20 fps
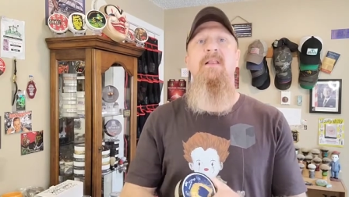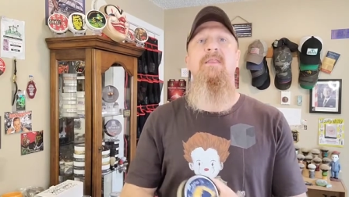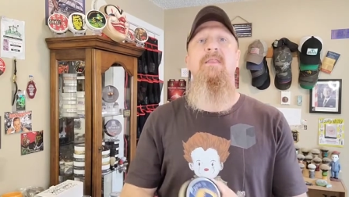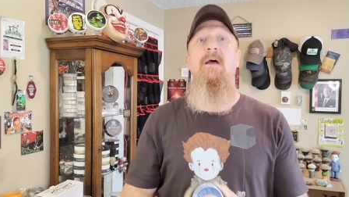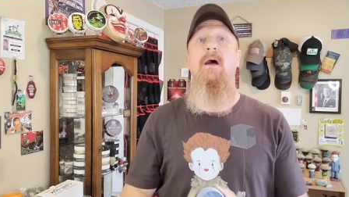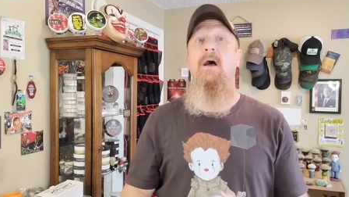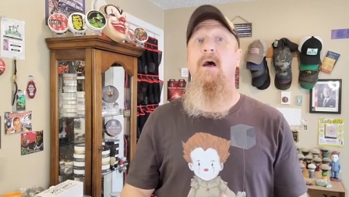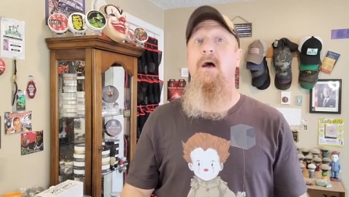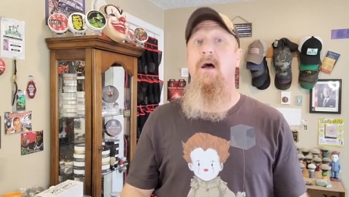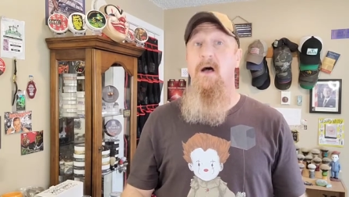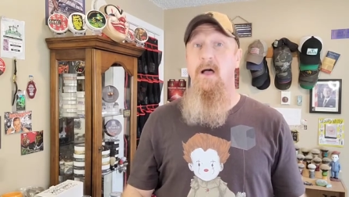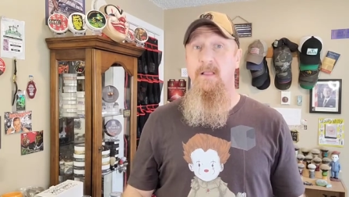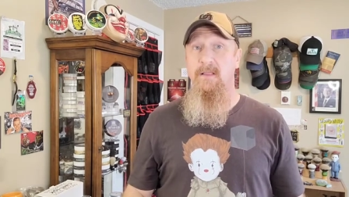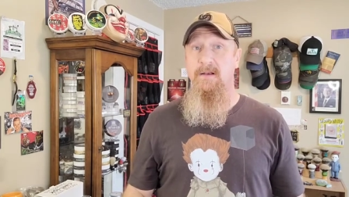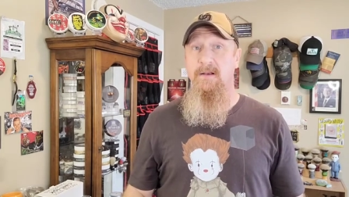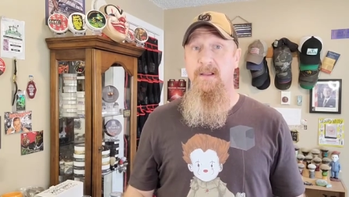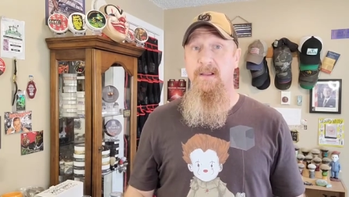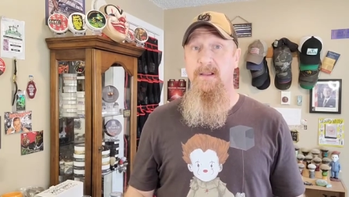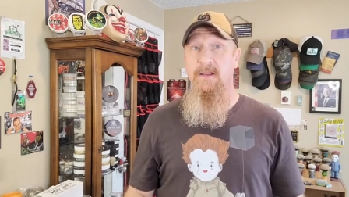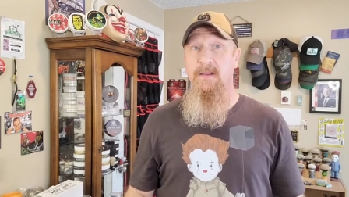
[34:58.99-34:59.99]
The
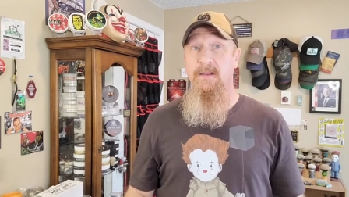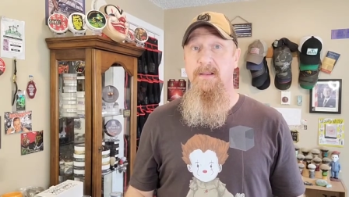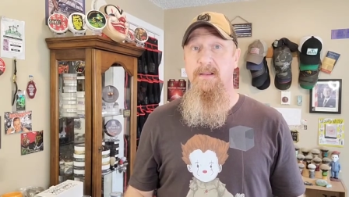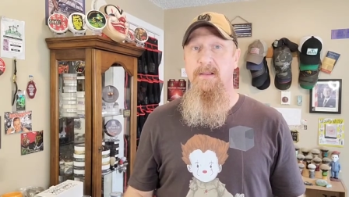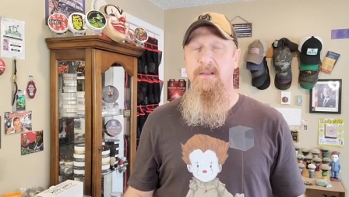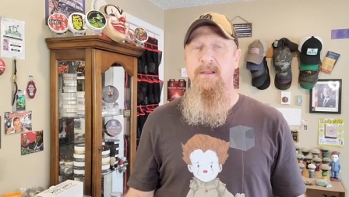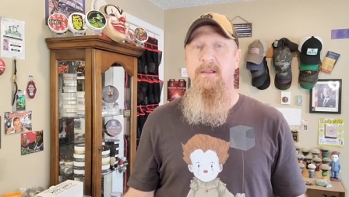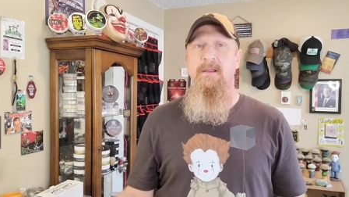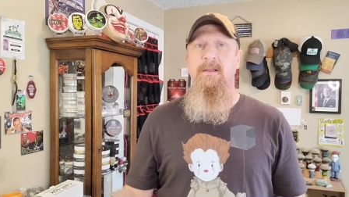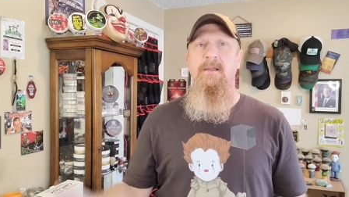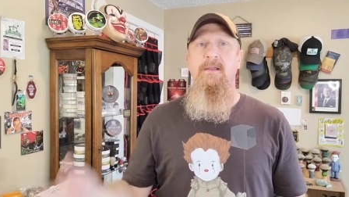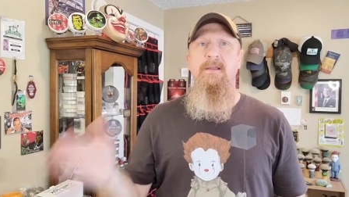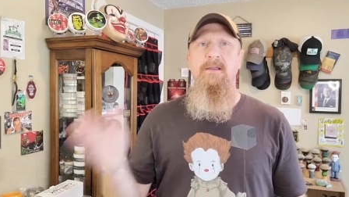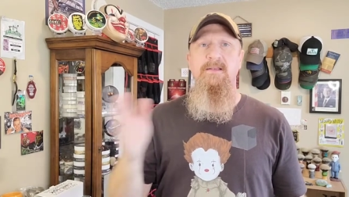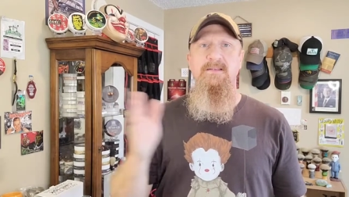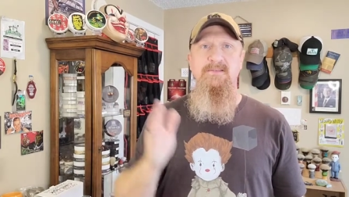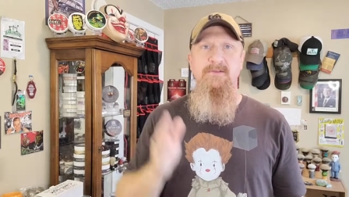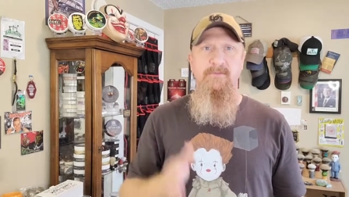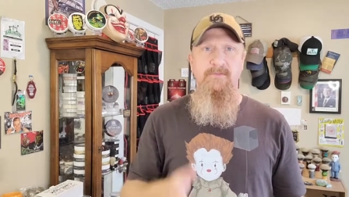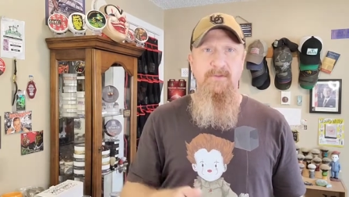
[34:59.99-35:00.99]
holiday
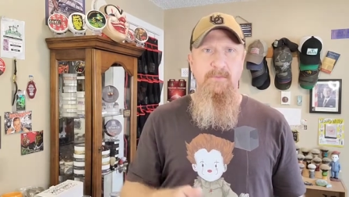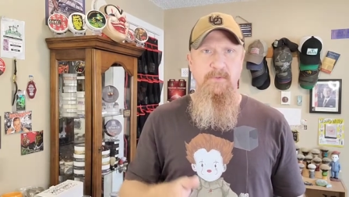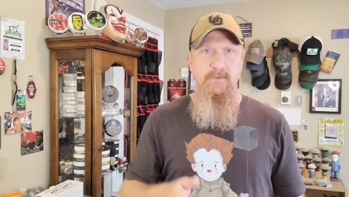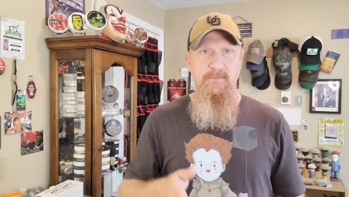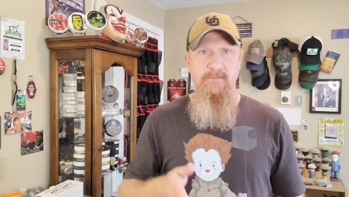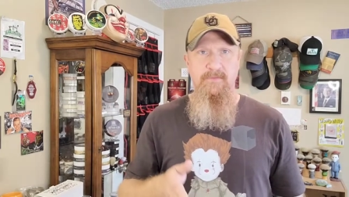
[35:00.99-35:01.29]
is November